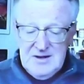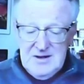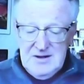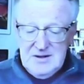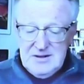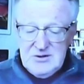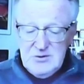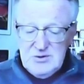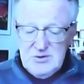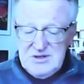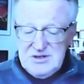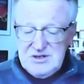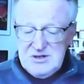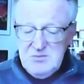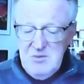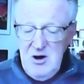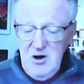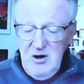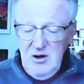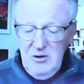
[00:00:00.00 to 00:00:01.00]
It was a
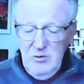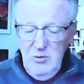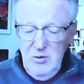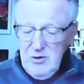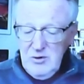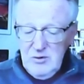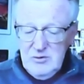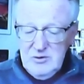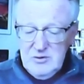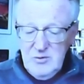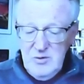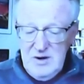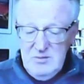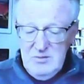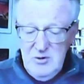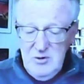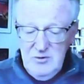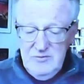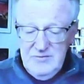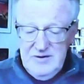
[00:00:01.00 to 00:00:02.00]
small world we
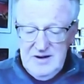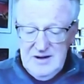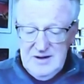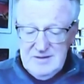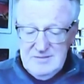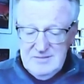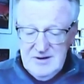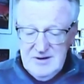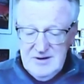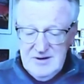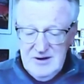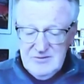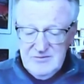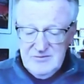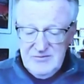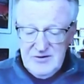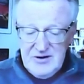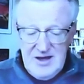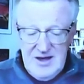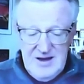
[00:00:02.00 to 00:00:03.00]
moved in, don't
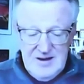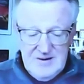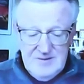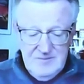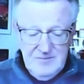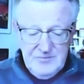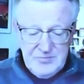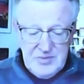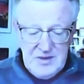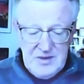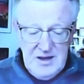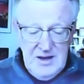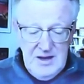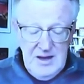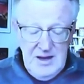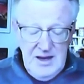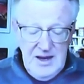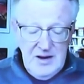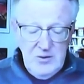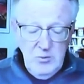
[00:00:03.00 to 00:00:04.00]
forget,
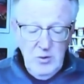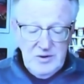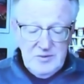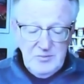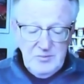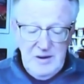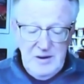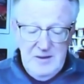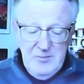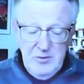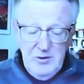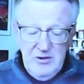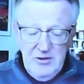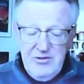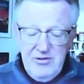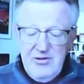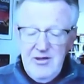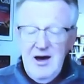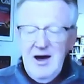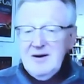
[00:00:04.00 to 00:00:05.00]
and what people
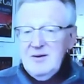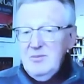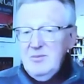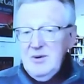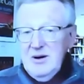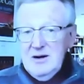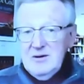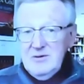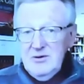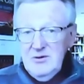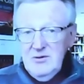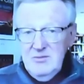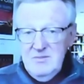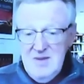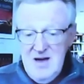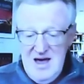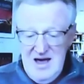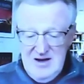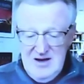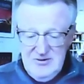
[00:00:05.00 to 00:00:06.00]
thought about you
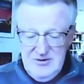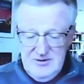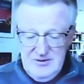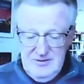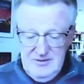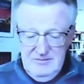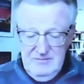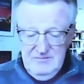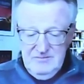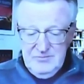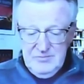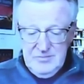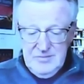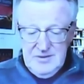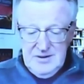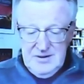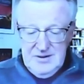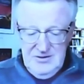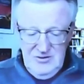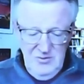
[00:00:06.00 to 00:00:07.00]
mattered.
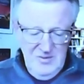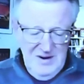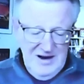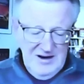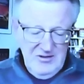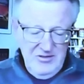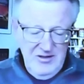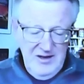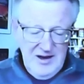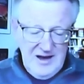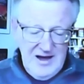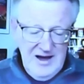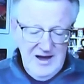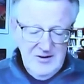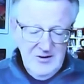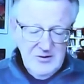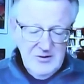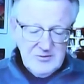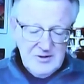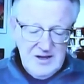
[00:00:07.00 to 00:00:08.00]
You might think I
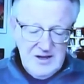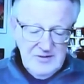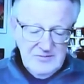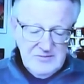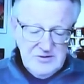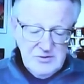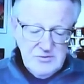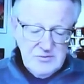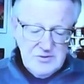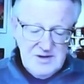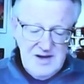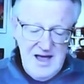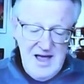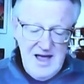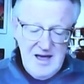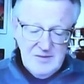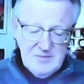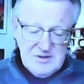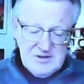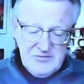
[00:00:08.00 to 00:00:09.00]
don't give two
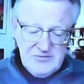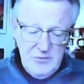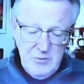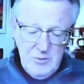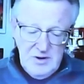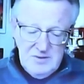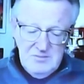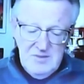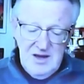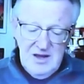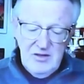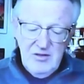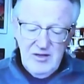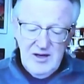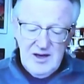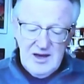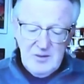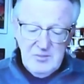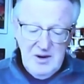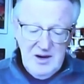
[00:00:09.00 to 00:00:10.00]
damns for what men think
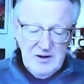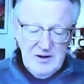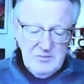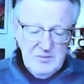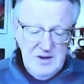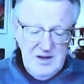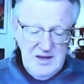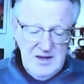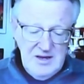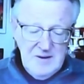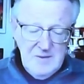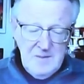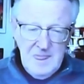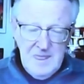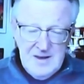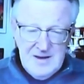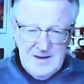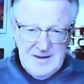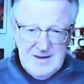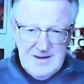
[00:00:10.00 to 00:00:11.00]
about me,
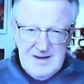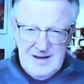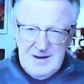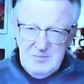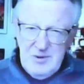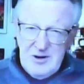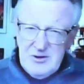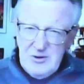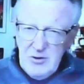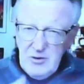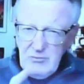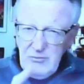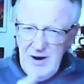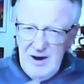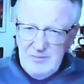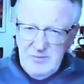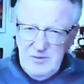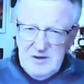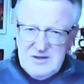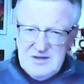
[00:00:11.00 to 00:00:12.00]
but your
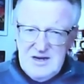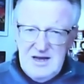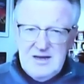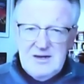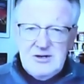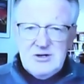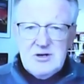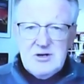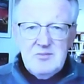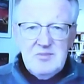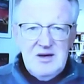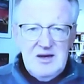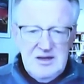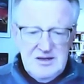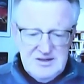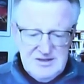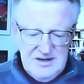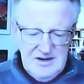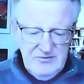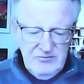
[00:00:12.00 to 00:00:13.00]
reputation means
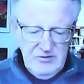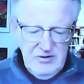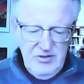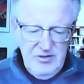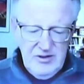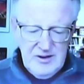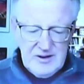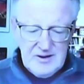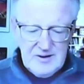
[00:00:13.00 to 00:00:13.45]
everything.